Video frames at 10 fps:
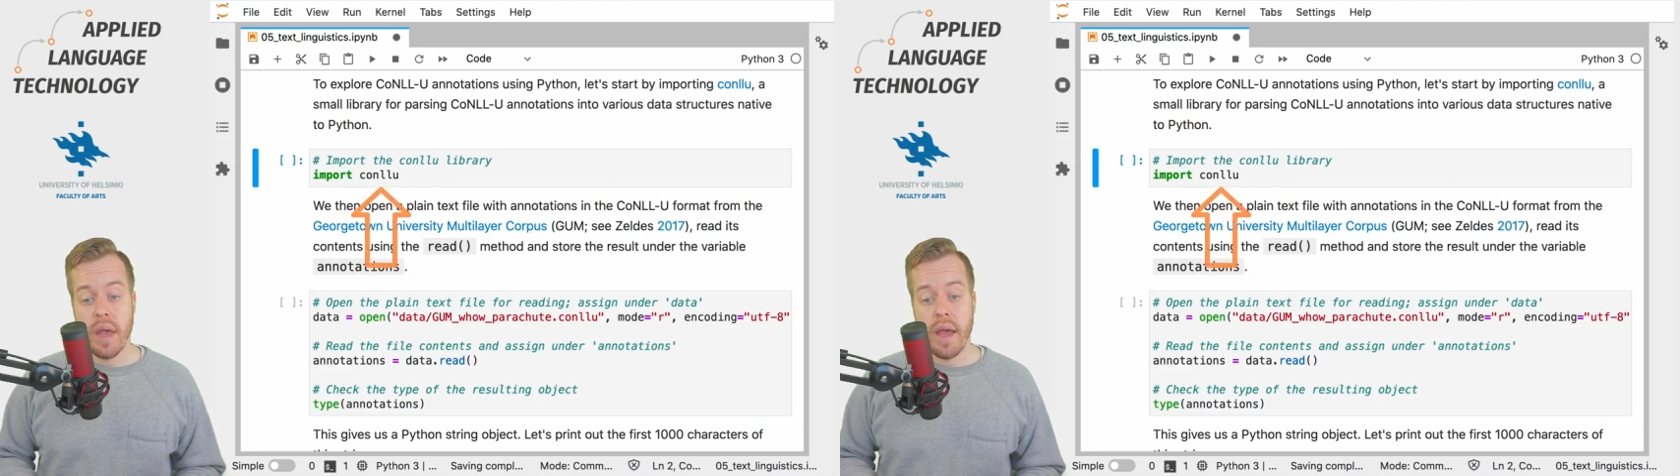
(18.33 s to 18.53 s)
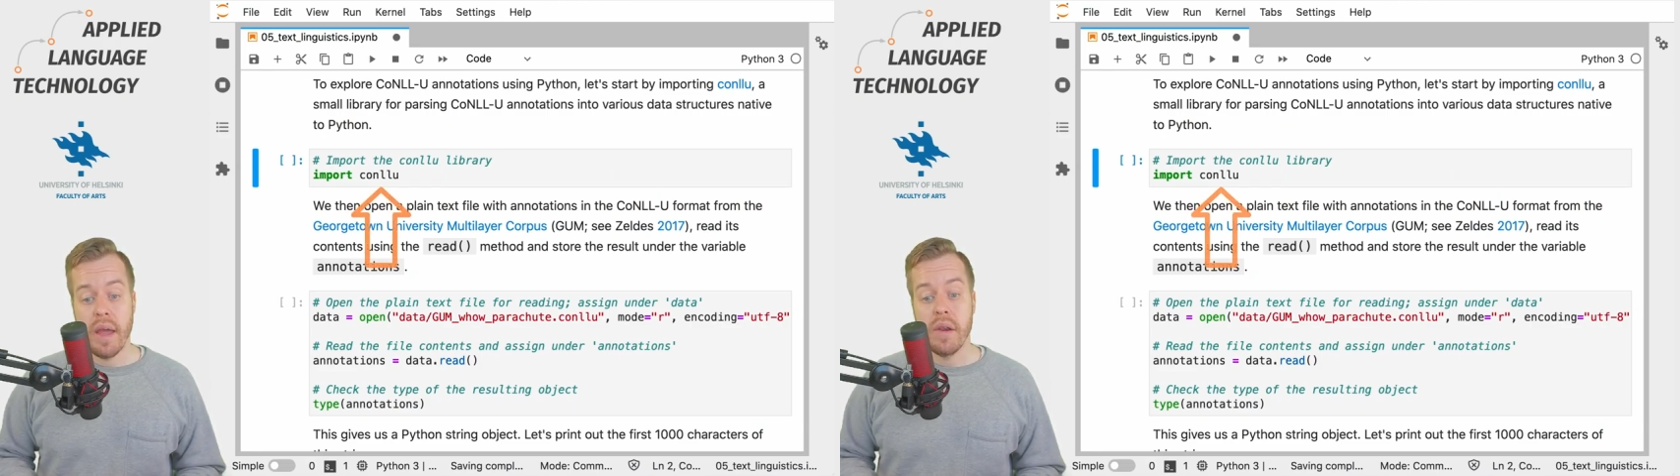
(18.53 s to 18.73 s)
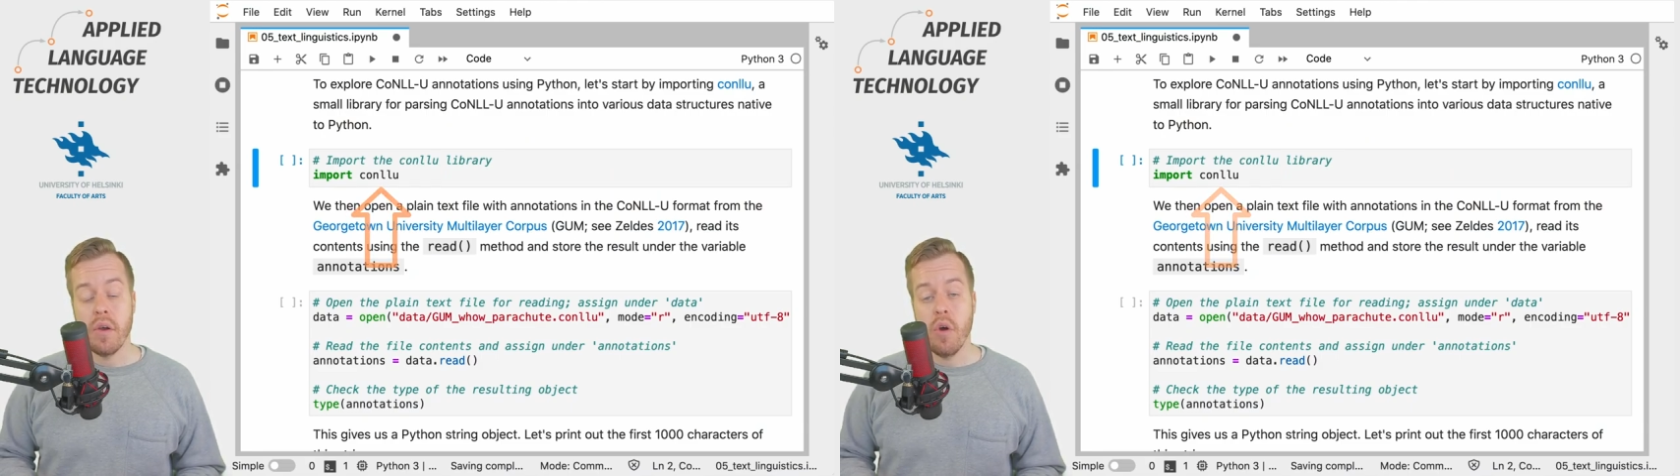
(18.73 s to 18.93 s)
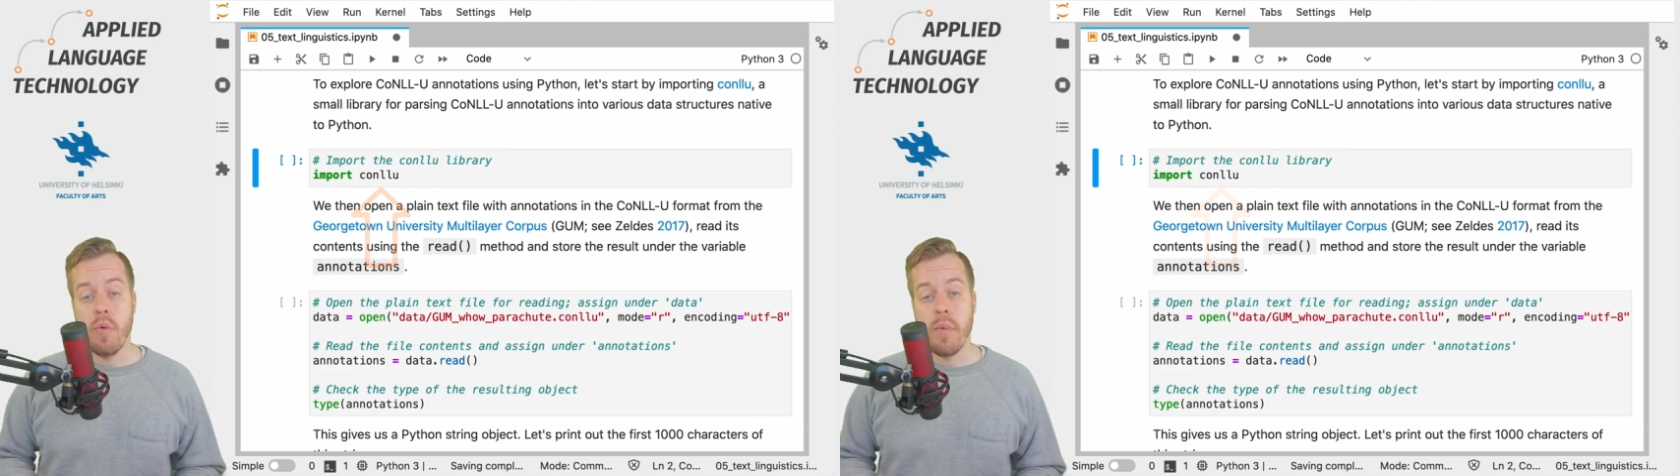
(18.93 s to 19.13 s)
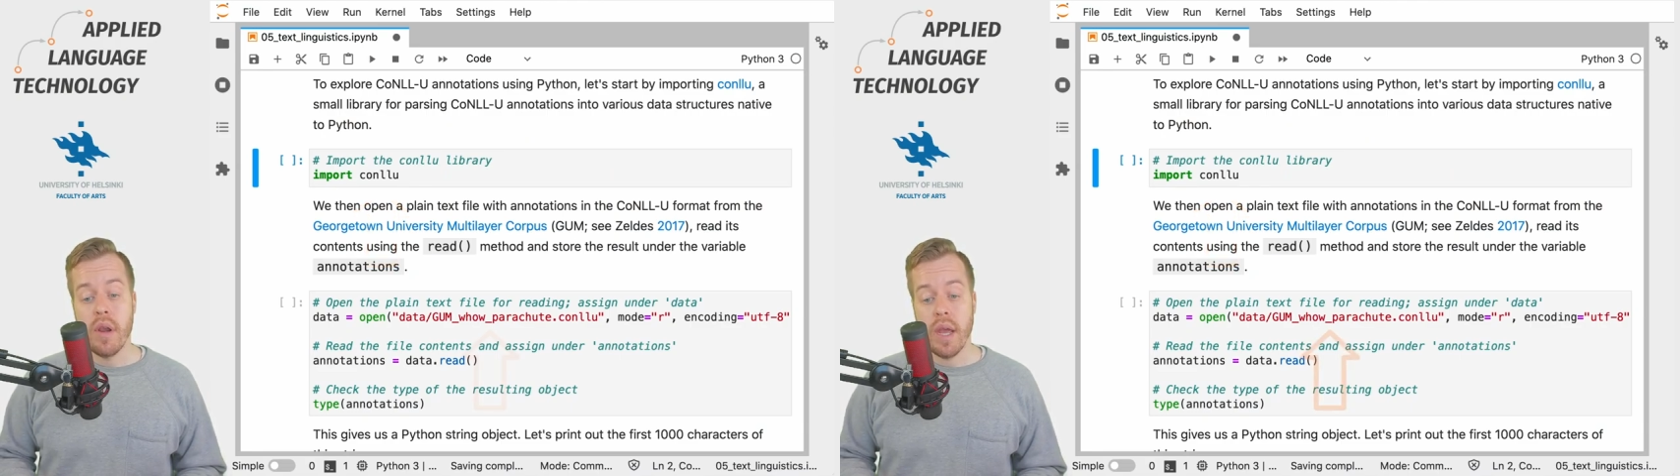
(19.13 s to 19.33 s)
and
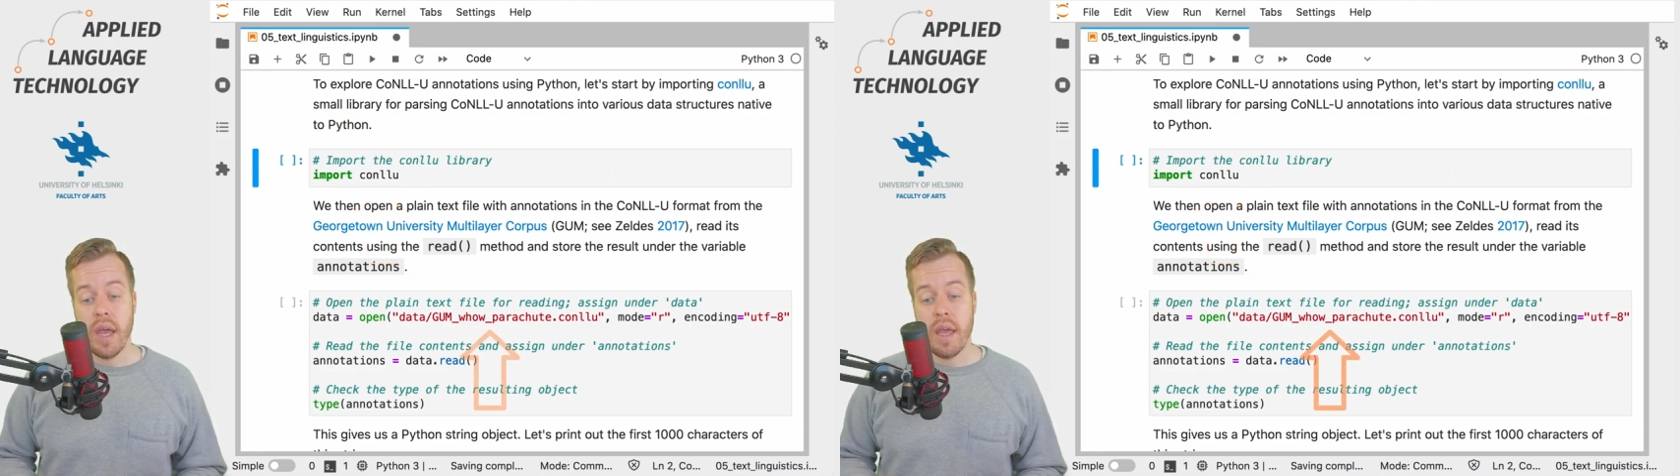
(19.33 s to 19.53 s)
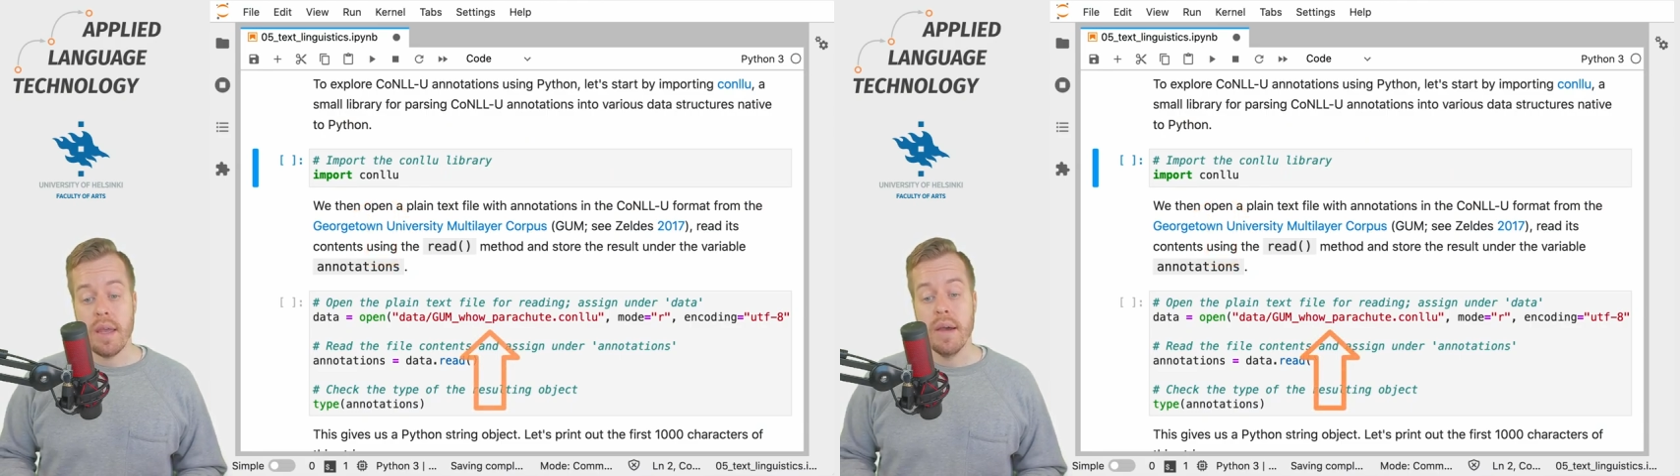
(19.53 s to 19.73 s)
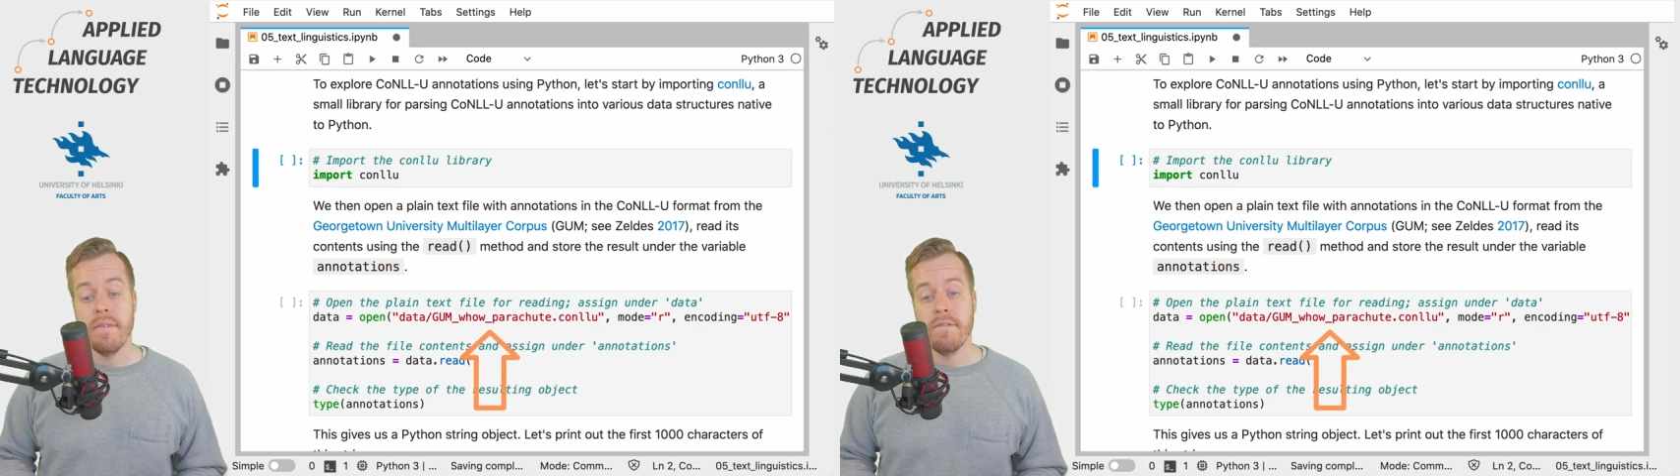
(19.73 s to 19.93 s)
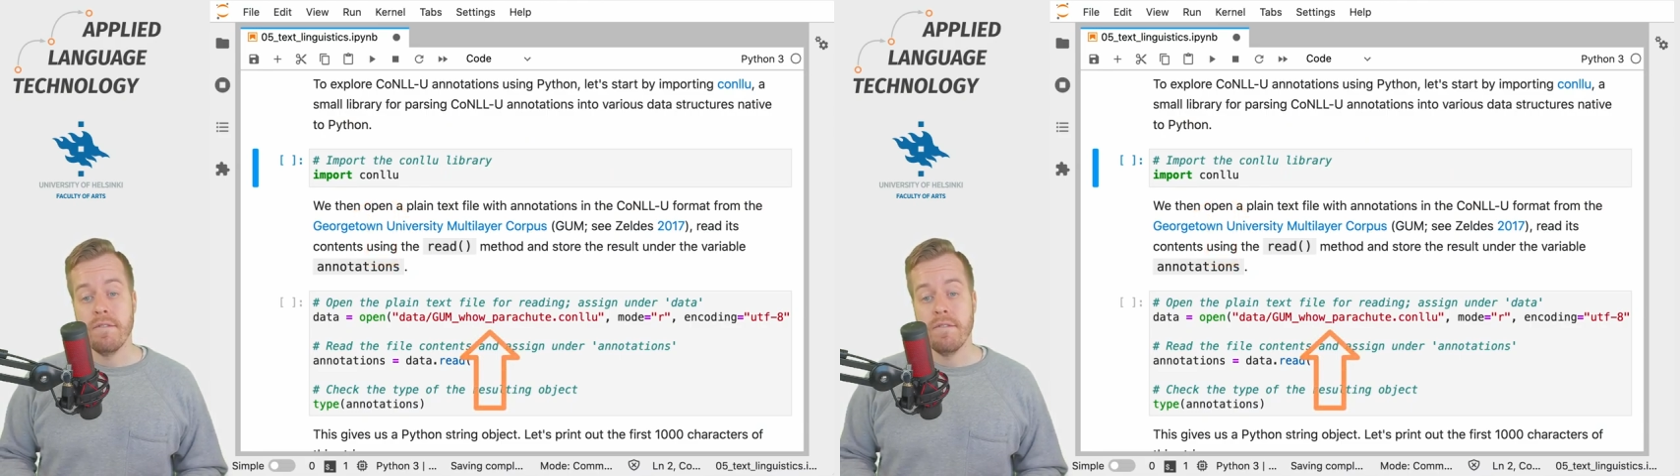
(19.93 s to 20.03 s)
open a